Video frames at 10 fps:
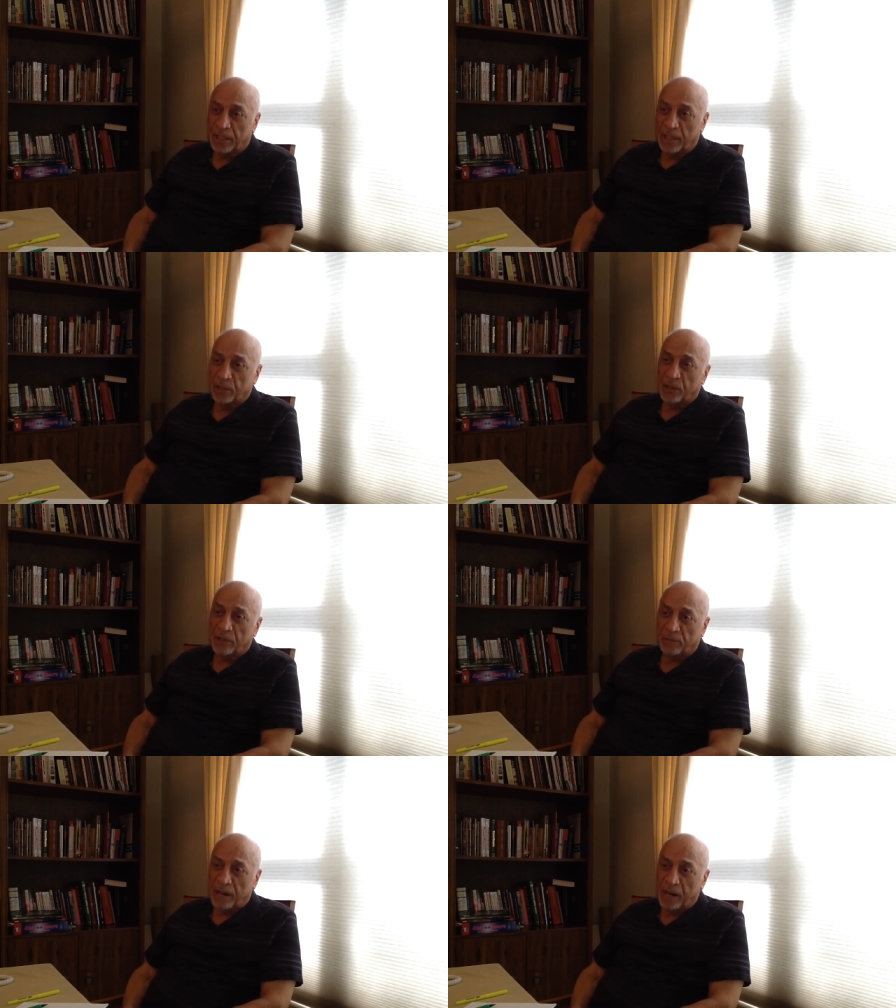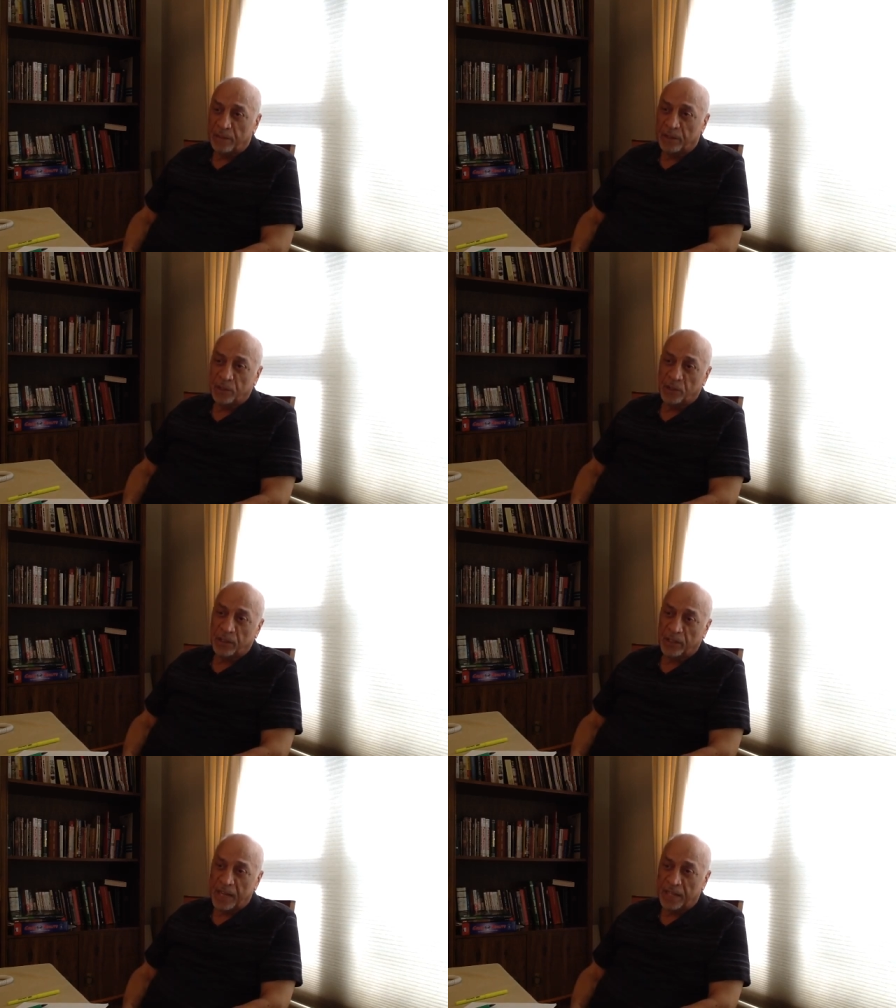environment, into
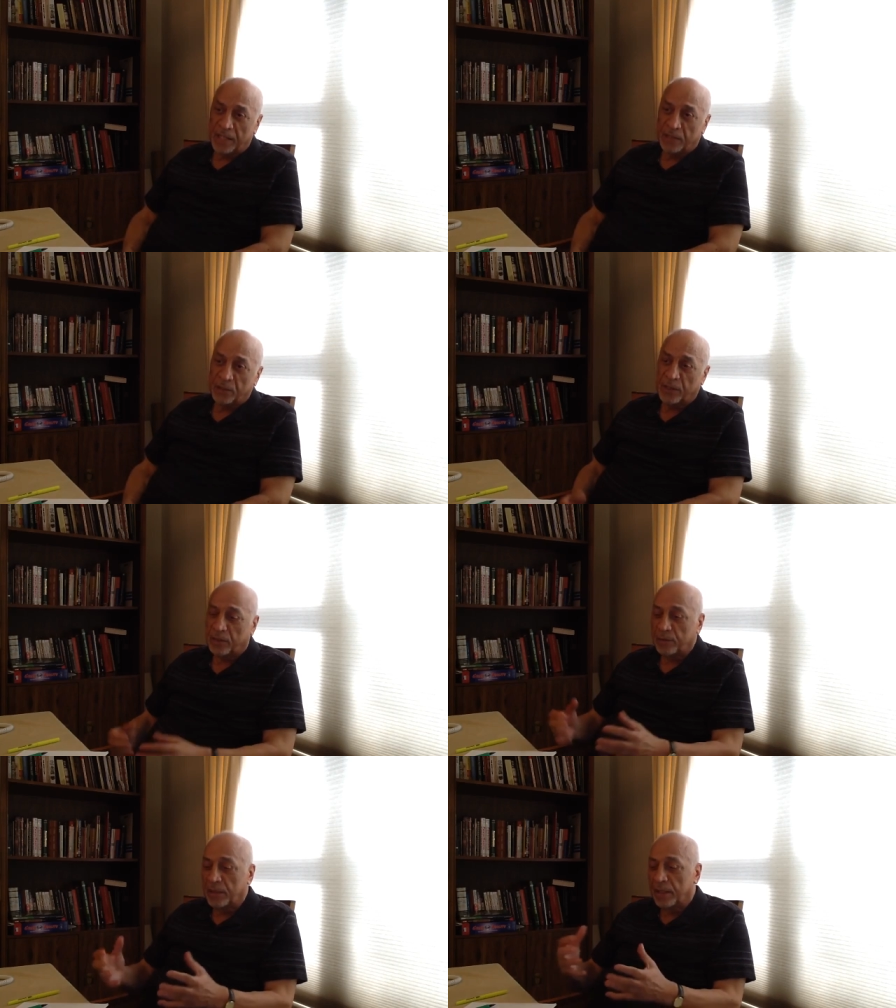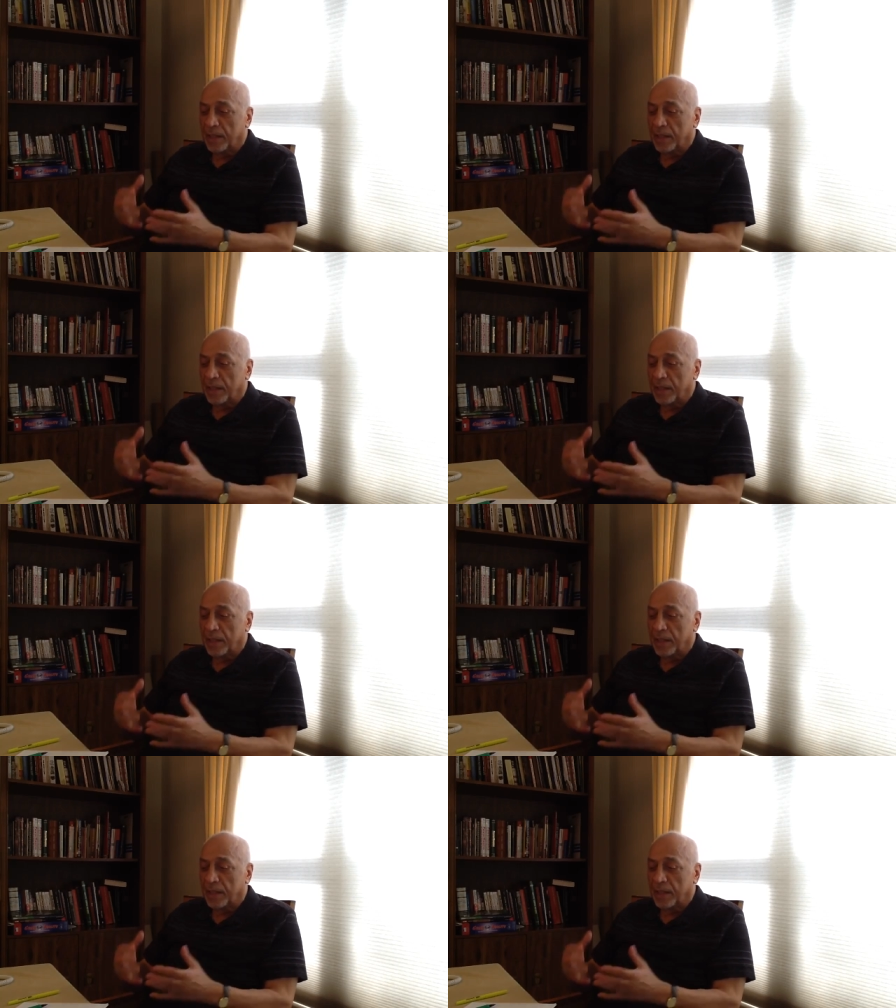their